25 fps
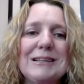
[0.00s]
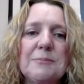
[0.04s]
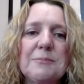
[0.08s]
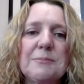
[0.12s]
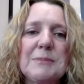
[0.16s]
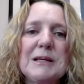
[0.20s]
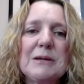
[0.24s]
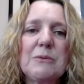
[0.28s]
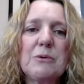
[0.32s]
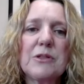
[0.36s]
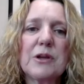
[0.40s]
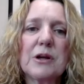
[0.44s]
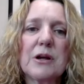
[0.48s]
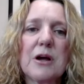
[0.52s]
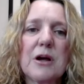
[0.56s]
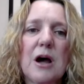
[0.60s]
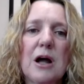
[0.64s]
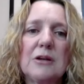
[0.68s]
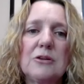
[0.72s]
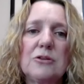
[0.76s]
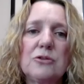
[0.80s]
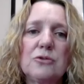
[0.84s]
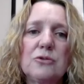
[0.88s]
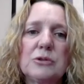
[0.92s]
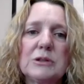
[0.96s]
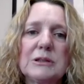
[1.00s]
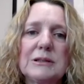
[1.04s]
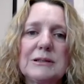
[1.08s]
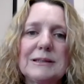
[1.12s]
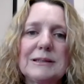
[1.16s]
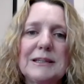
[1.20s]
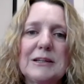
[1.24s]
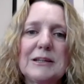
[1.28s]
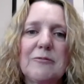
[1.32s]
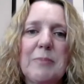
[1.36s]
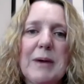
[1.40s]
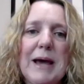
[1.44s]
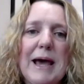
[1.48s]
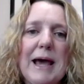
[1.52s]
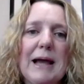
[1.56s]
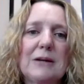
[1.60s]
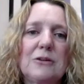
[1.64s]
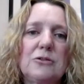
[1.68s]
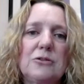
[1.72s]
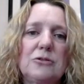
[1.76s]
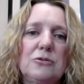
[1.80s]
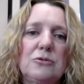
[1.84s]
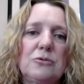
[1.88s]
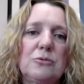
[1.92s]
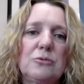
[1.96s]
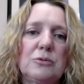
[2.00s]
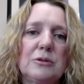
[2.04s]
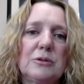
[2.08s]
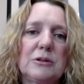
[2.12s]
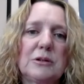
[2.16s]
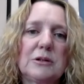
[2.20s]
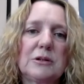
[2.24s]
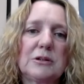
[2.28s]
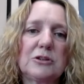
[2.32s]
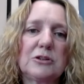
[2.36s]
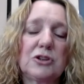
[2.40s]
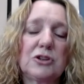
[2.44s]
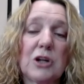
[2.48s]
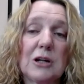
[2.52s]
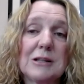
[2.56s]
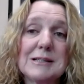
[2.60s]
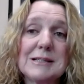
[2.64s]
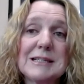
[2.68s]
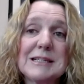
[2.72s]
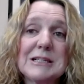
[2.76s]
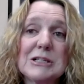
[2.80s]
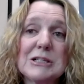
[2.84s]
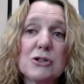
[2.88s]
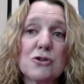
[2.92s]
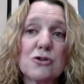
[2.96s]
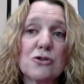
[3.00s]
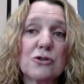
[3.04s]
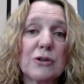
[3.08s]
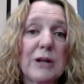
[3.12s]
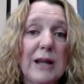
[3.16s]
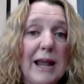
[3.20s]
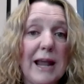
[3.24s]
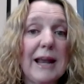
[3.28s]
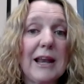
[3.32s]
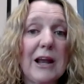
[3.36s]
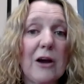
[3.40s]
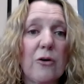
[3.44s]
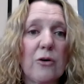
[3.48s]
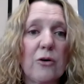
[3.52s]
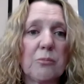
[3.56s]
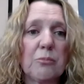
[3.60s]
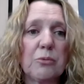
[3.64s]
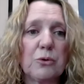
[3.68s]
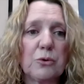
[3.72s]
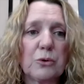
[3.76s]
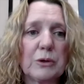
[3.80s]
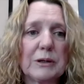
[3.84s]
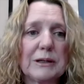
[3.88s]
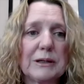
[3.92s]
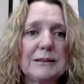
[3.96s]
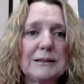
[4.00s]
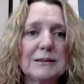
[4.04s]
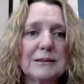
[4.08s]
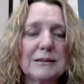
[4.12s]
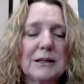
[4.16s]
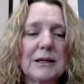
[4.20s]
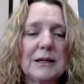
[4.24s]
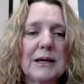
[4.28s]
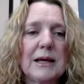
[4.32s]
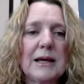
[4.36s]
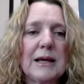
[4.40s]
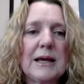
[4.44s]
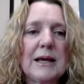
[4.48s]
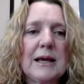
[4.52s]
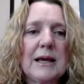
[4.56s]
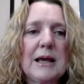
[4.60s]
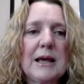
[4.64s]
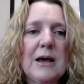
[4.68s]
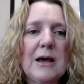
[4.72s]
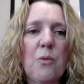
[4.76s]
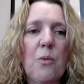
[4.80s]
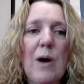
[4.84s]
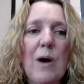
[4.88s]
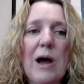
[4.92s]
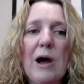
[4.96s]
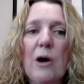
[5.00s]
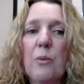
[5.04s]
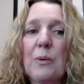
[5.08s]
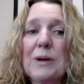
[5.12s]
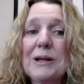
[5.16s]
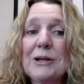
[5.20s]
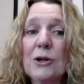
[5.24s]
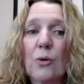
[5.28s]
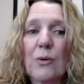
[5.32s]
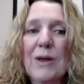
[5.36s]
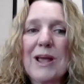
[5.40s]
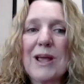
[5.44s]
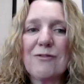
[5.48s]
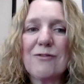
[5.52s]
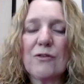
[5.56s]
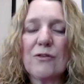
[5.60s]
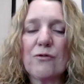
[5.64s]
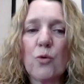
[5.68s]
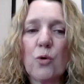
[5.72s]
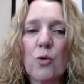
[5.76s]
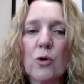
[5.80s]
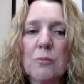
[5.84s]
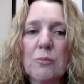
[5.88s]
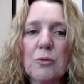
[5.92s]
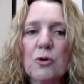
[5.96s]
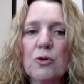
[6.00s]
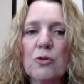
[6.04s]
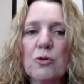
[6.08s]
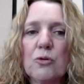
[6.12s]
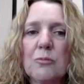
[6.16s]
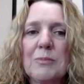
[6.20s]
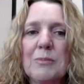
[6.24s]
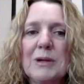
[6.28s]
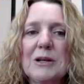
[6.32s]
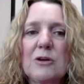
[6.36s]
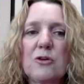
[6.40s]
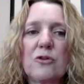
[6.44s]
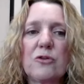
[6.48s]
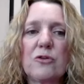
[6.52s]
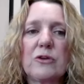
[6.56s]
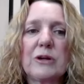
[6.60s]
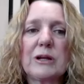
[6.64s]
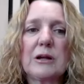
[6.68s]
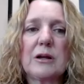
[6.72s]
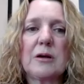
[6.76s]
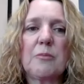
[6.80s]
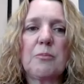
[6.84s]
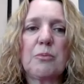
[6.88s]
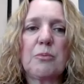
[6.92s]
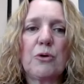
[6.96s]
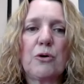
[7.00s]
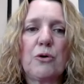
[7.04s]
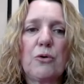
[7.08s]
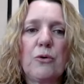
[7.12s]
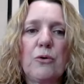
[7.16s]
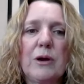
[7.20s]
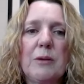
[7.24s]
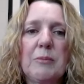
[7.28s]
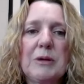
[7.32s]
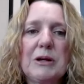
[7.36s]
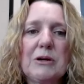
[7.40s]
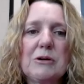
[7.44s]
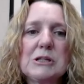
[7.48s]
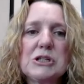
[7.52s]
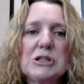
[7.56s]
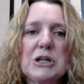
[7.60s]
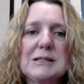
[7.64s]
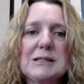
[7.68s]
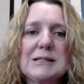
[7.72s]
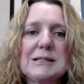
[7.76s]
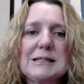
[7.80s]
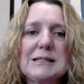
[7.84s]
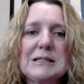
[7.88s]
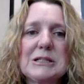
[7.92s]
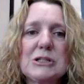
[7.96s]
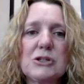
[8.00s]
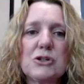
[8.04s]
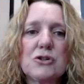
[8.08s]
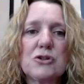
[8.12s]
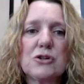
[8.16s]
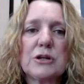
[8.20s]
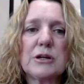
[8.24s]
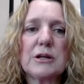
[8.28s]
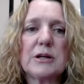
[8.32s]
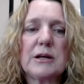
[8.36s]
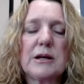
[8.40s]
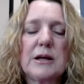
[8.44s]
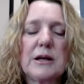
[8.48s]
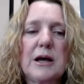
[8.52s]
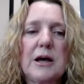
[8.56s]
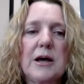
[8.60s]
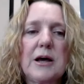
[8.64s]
provides me with a conduit to give back to Johns Eastern and our employees. While we don't have a formal mentoring program here at Johns Eastern,